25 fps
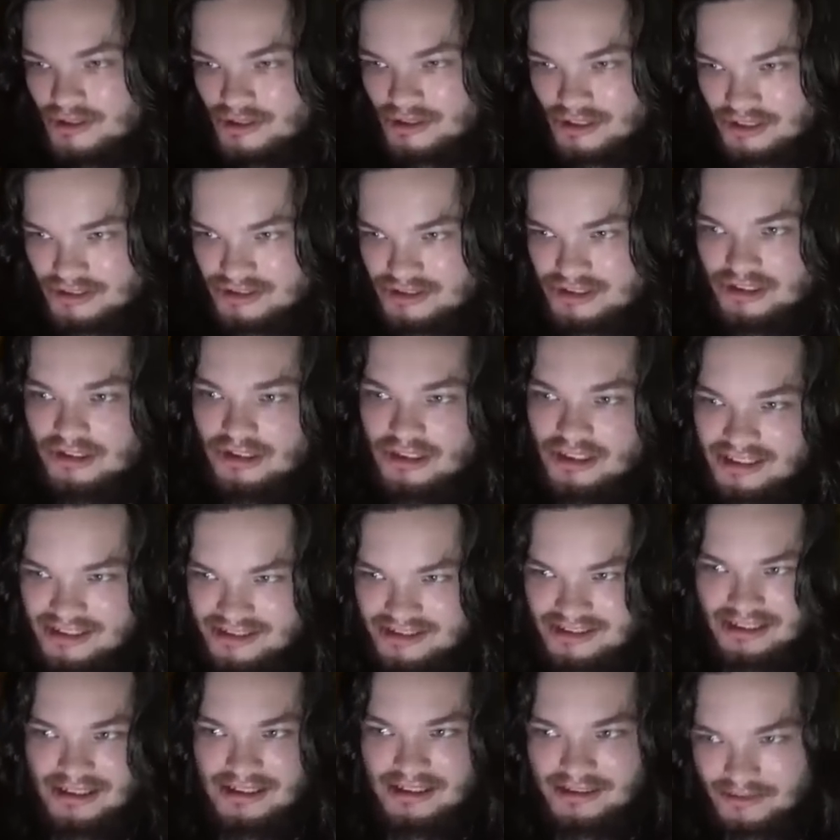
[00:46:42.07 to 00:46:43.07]
until I
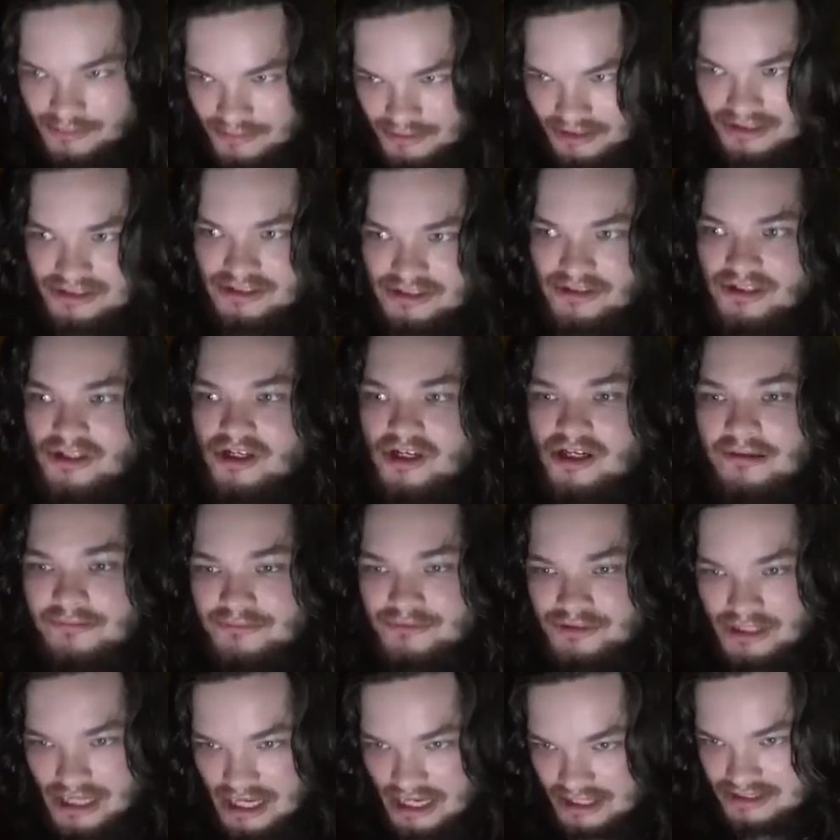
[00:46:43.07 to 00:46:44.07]
see the military
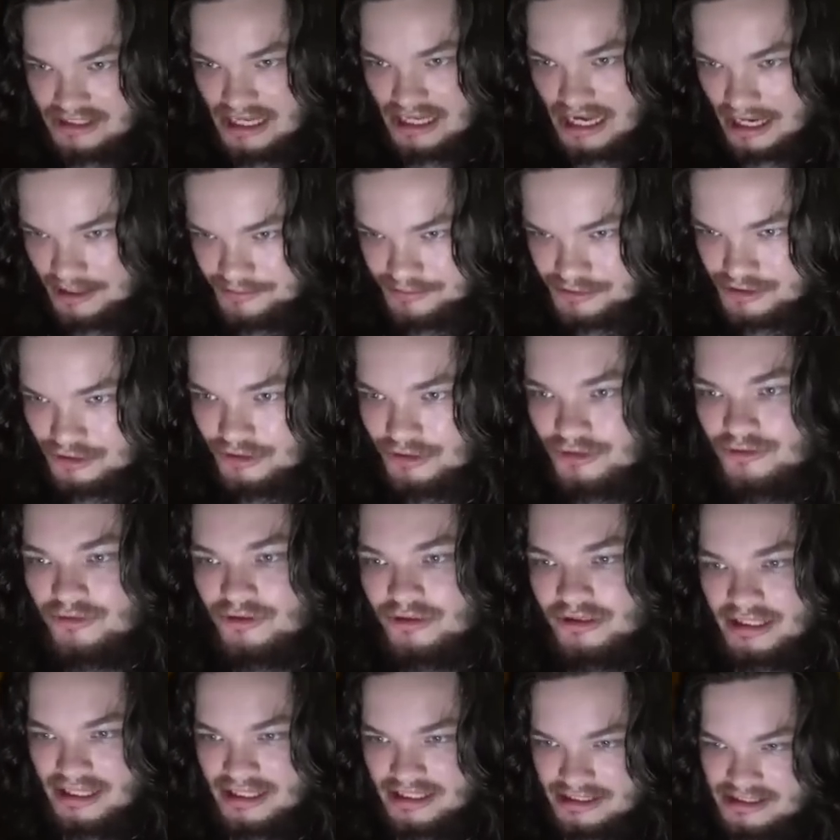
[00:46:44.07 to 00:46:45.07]
columns. Yes,
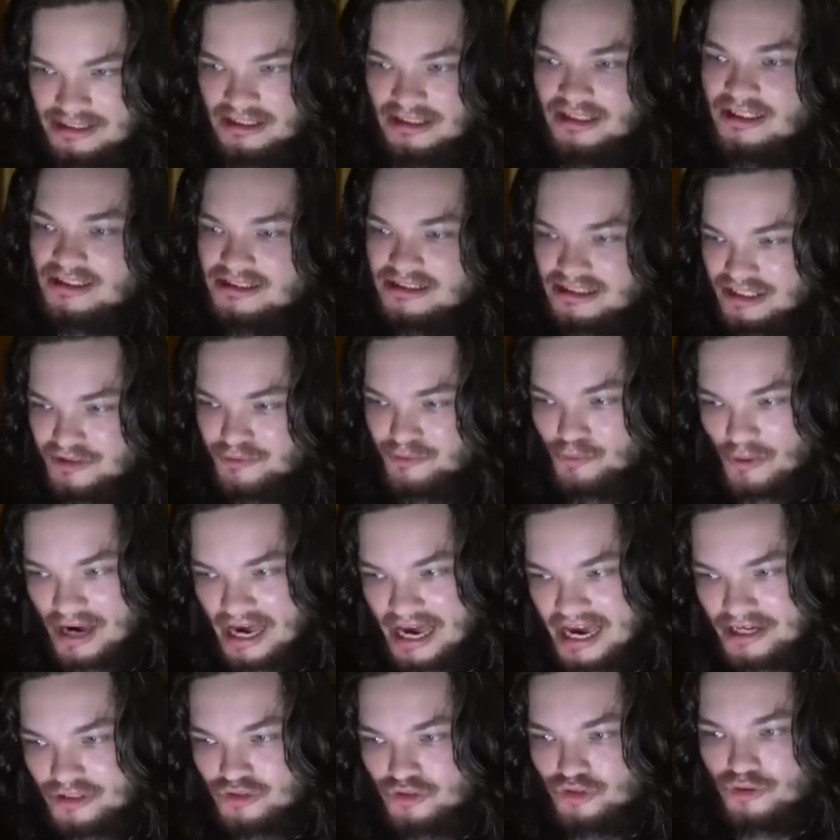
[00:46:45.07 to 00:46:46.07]
absolutely. Until I see
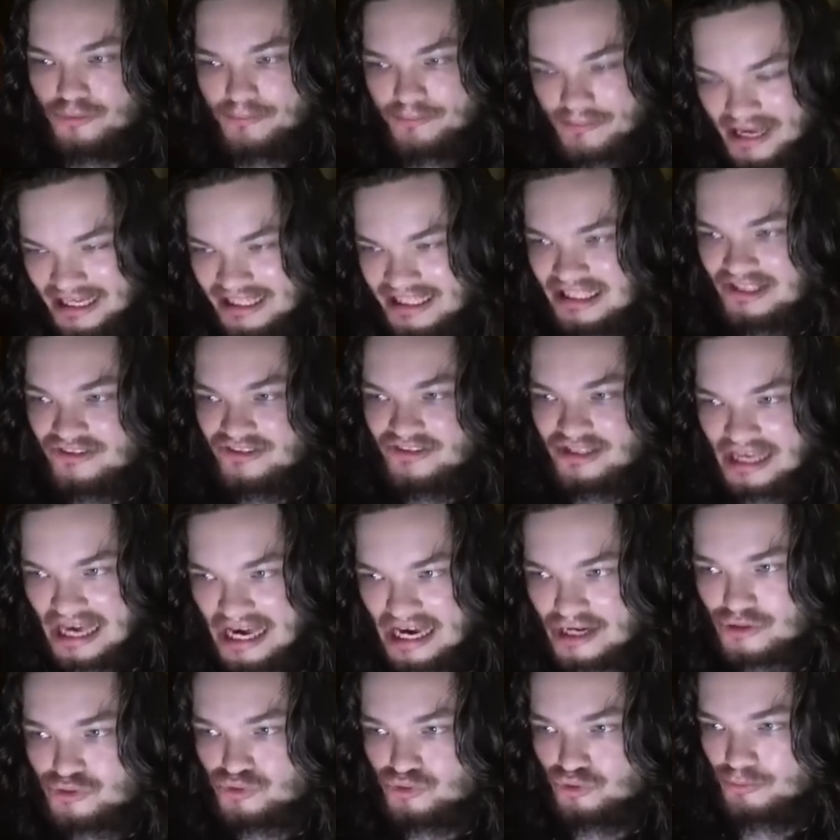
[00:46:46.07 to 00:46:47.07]
Wagner making the
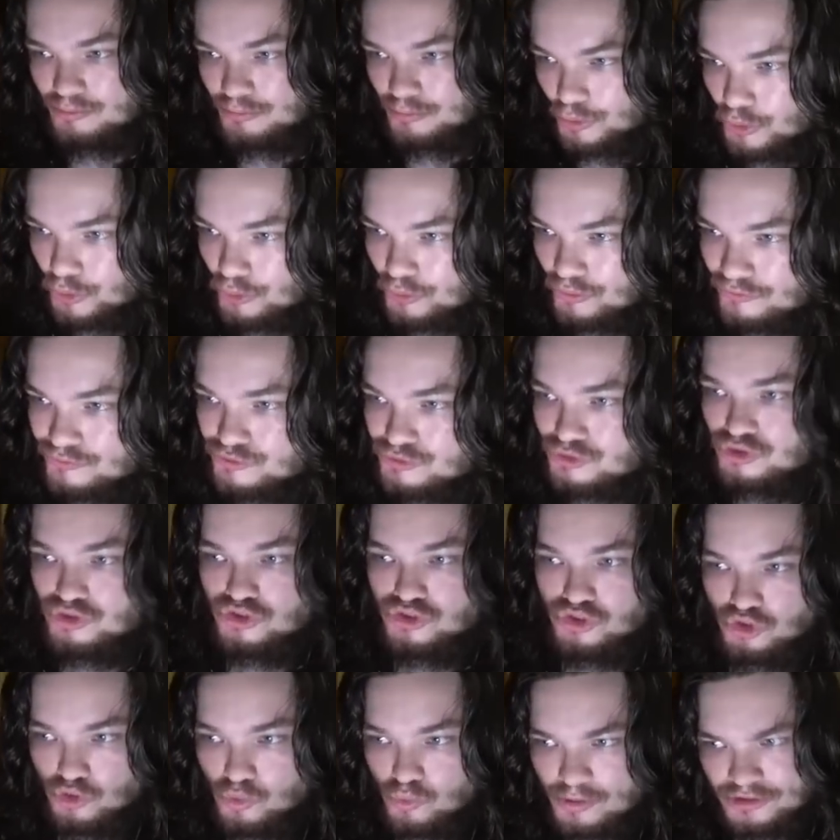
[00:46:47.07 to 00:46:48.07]
actual moves to
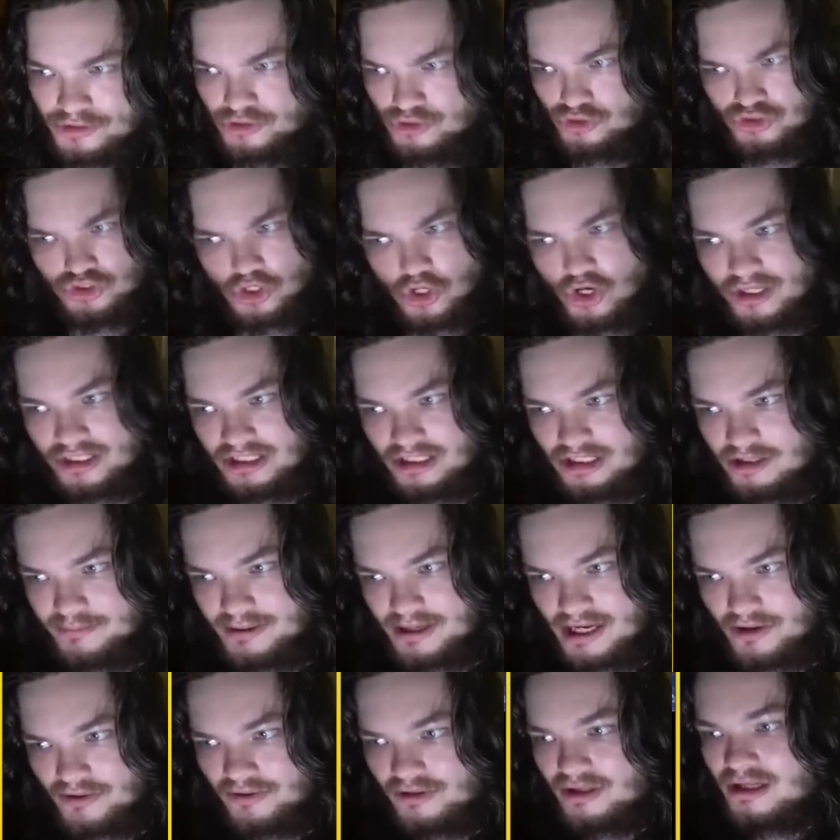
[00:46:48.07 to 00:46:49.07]
do what they're talking
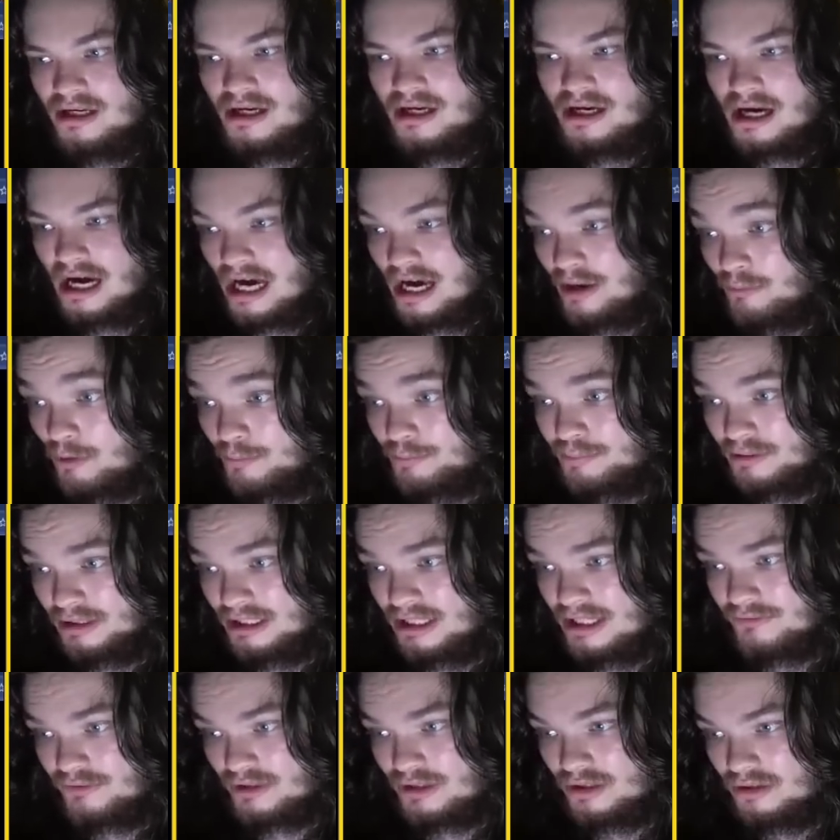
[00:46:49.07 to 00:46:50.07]
about, I won't
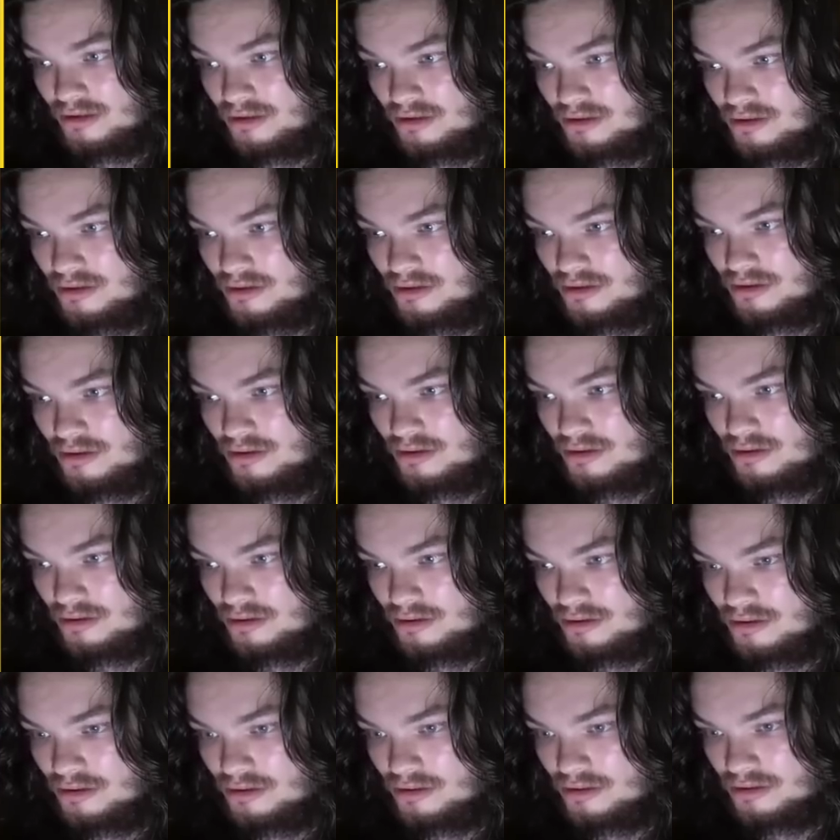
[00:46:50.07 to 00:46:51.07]
believe it.
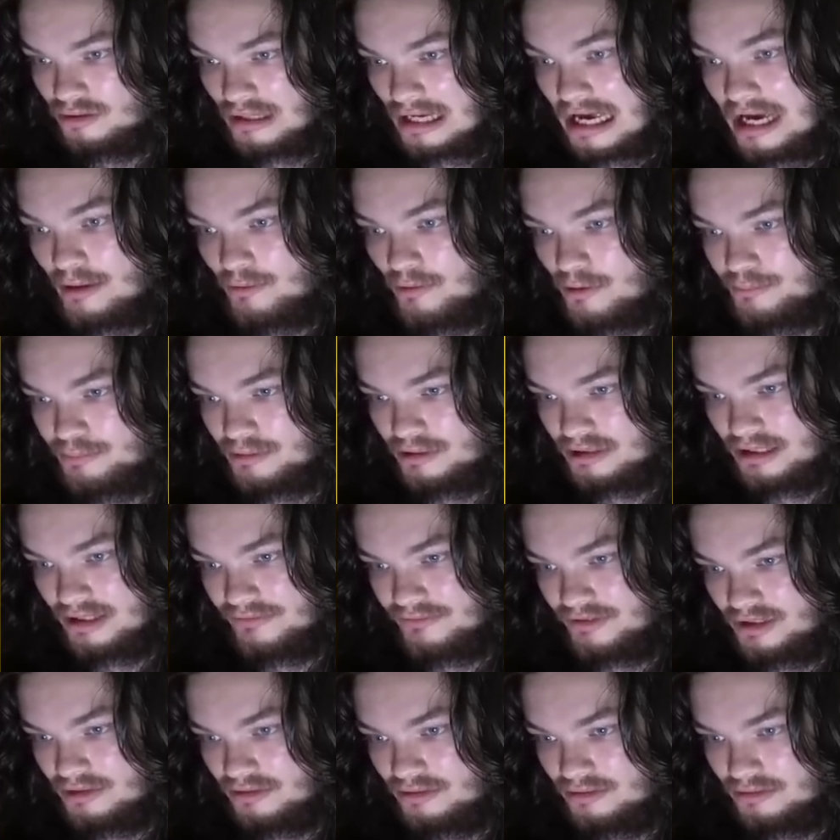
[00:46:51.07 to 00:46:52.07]
I won't believe
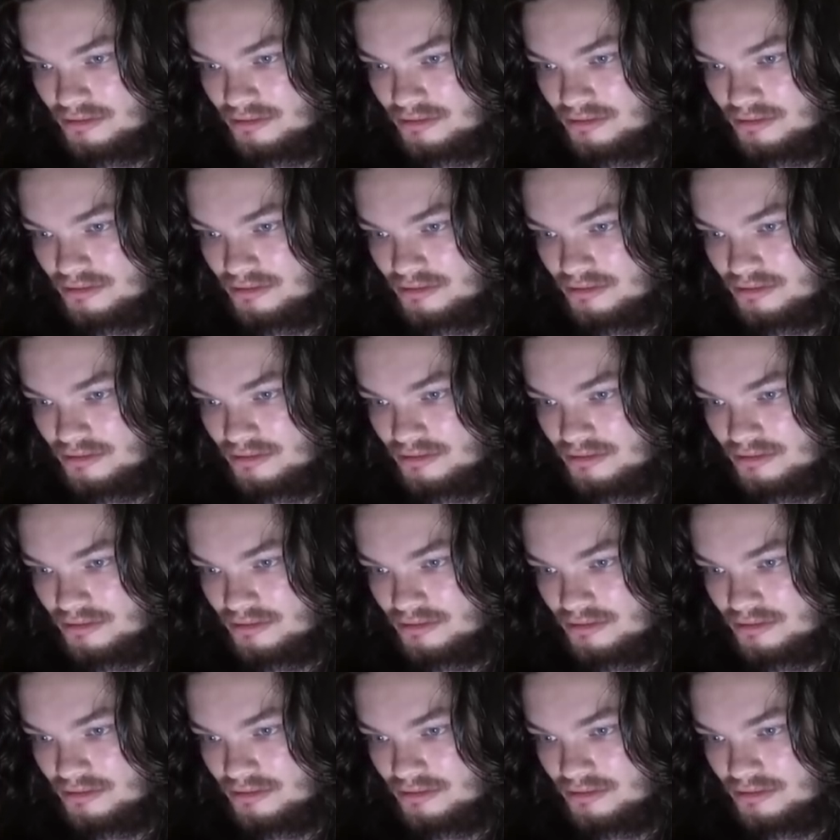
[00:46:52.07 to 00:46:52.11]
it.